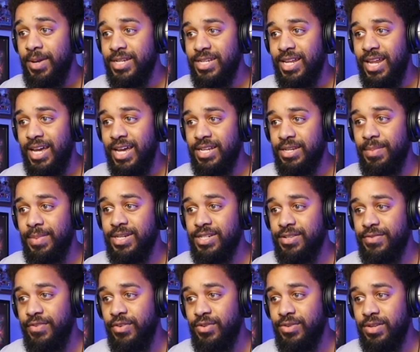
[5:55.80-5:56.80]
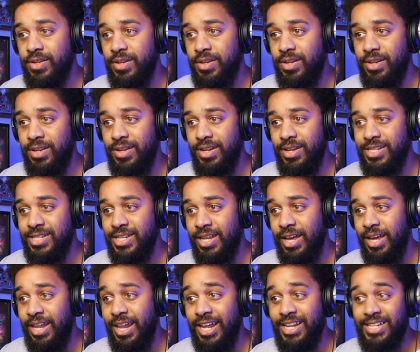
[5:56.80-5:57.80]
because it has a bunch of volt. it
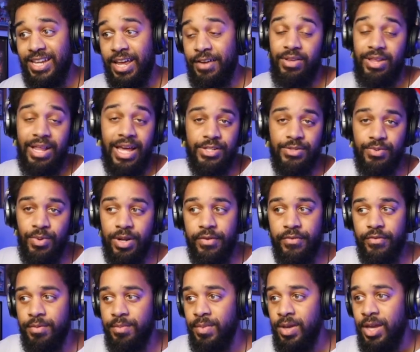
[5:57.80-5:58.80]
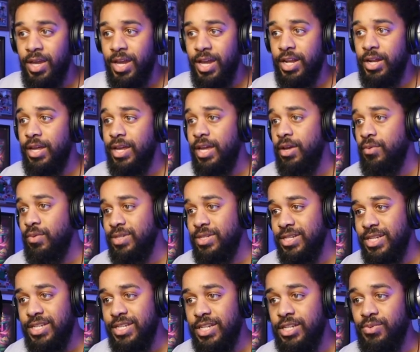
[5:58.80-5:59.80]
has every last one of them, and it hit
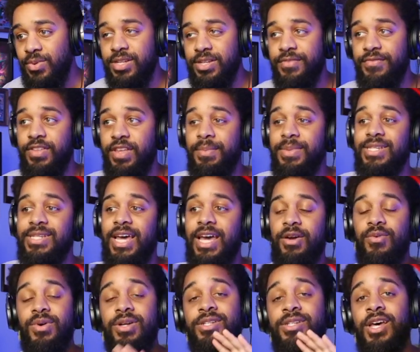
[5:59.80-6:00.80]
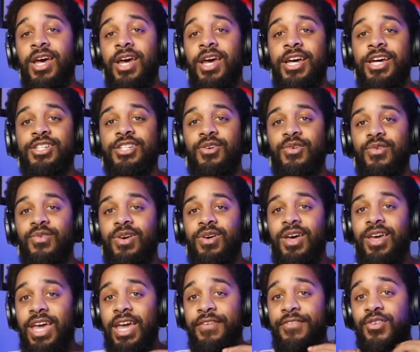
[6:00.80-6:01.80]
resistance once and flame attack once. So
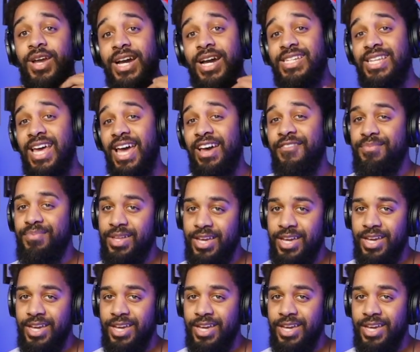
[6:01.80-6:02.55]
if you guys have